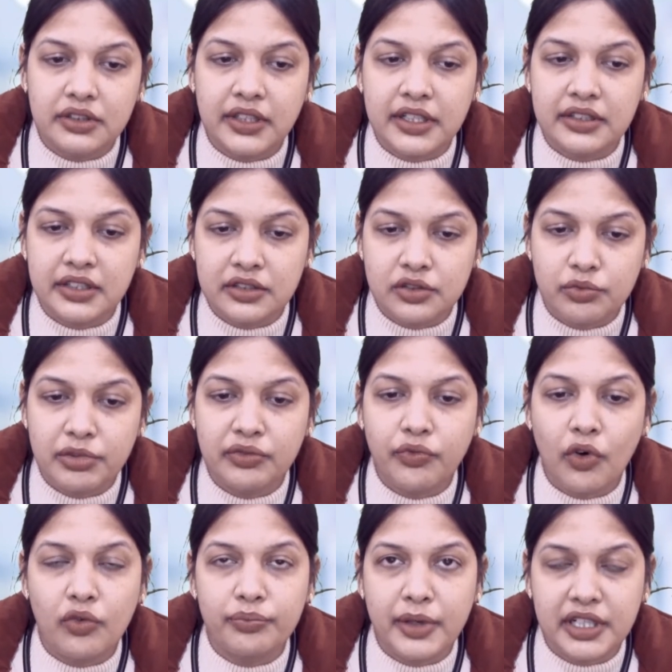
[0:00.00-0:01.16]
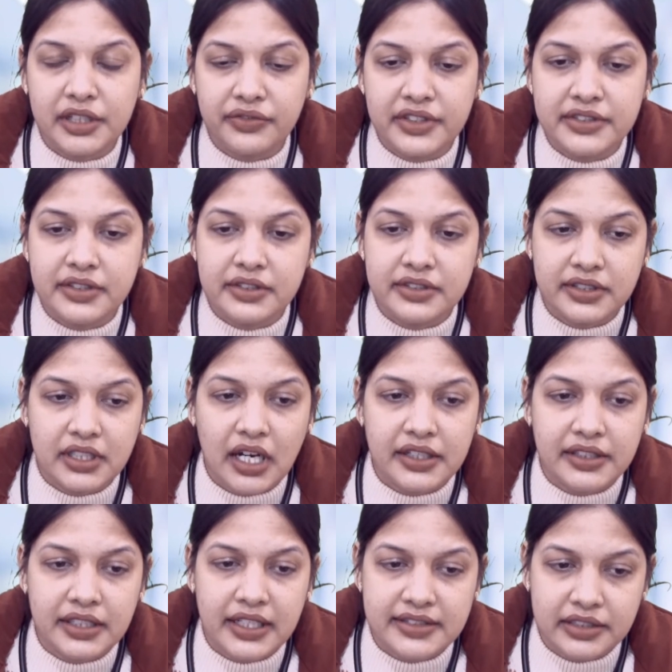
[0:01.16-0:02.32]
that there should be warm peripheries,
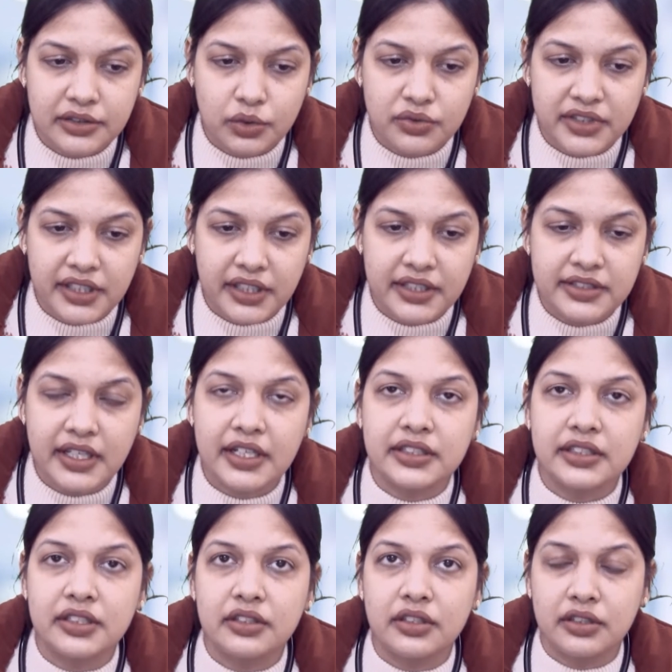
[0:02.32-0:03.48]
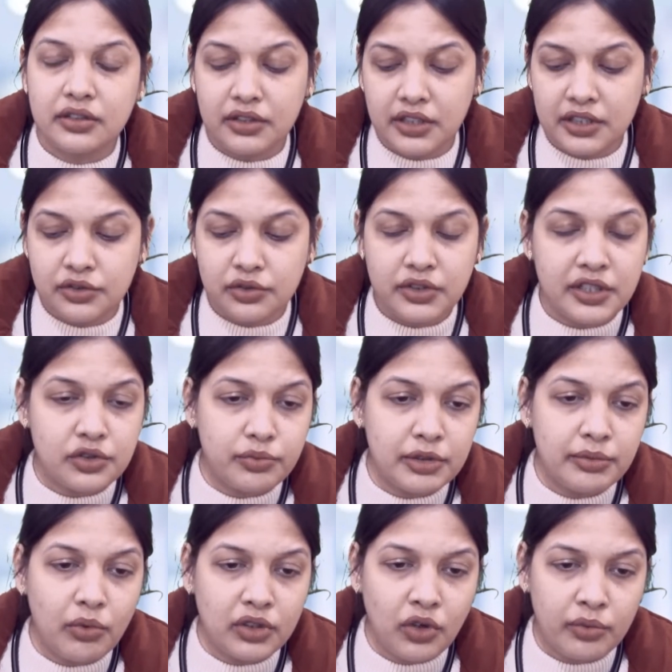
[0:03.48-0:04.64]
CRT less than 2 seconds, and there should
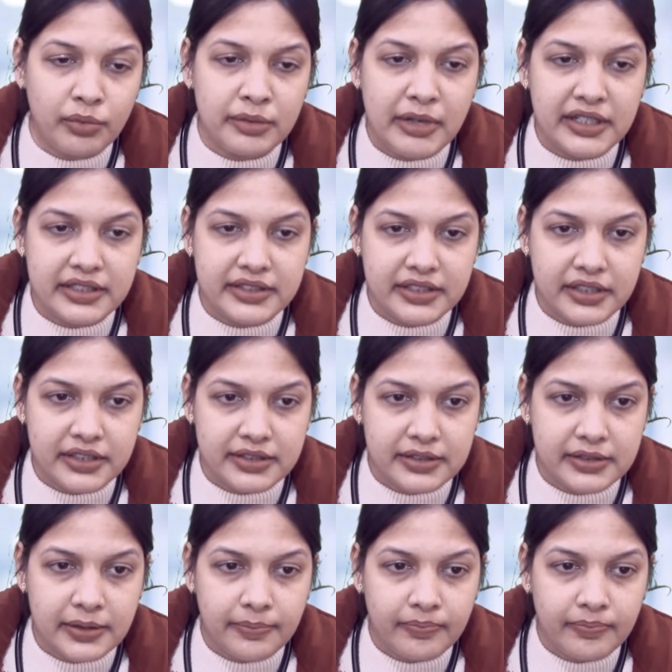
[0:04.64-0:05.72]
be more normal mental status.